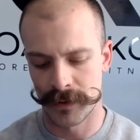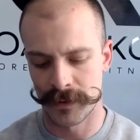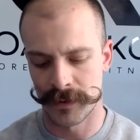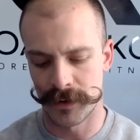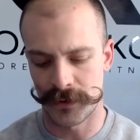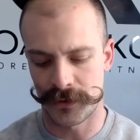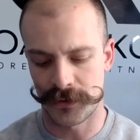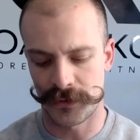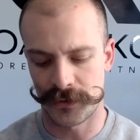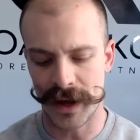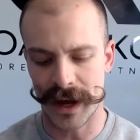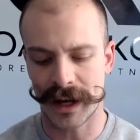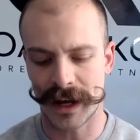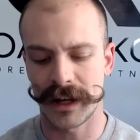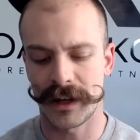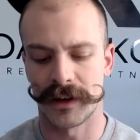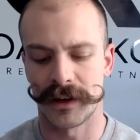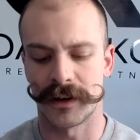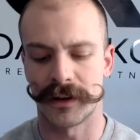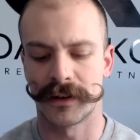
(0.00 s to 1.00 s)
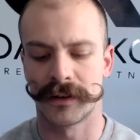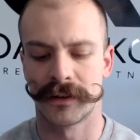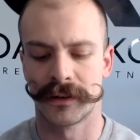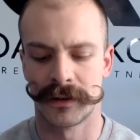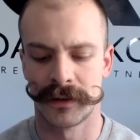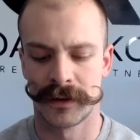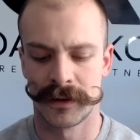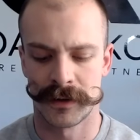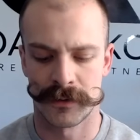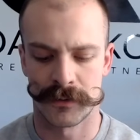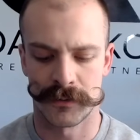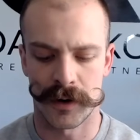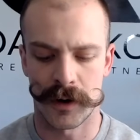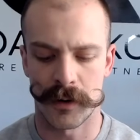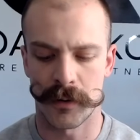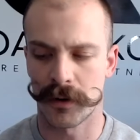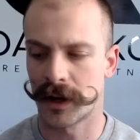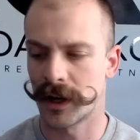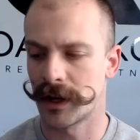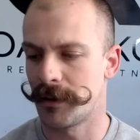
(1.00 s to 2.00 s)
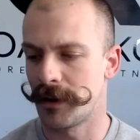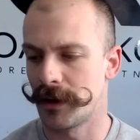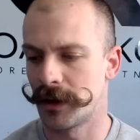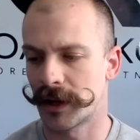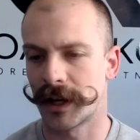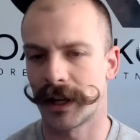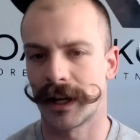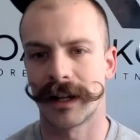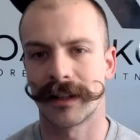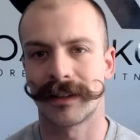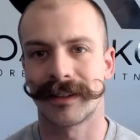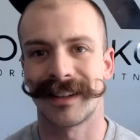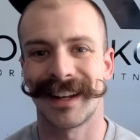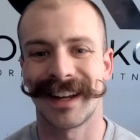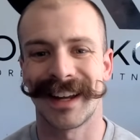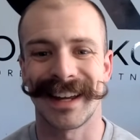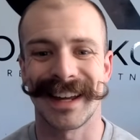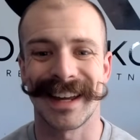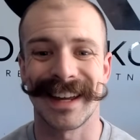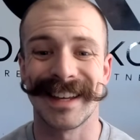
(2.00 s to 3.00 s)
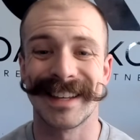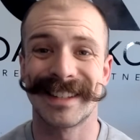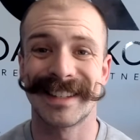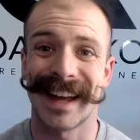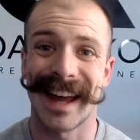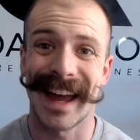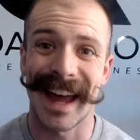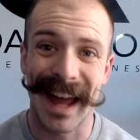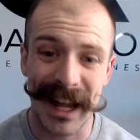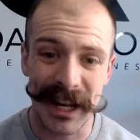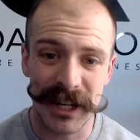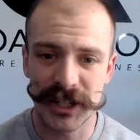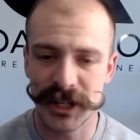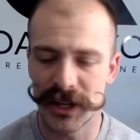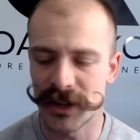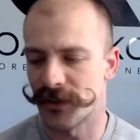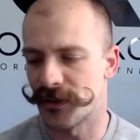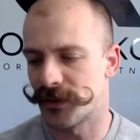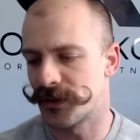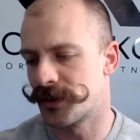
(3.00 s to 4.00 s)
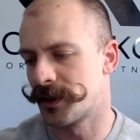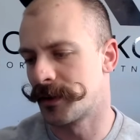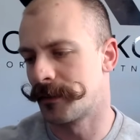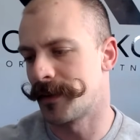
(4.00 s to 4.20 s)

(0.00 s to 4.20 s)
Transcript: The second, what we're going to be looking at today is edges.